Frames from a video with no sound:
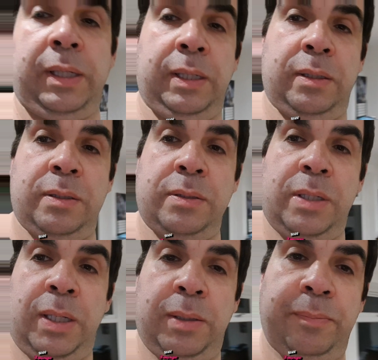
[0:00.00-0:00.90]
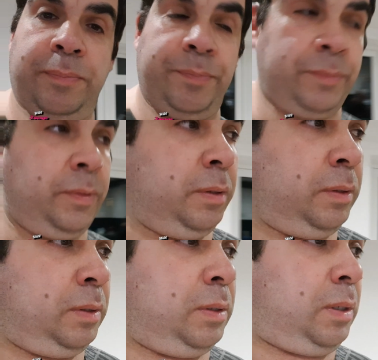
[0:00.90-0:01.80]
Yeah.
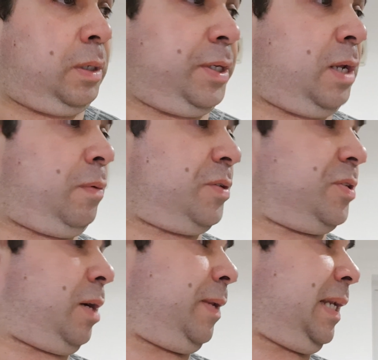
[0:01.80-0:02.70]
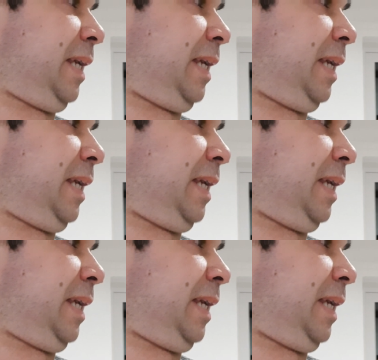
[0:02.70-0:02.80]
I don't know what time they're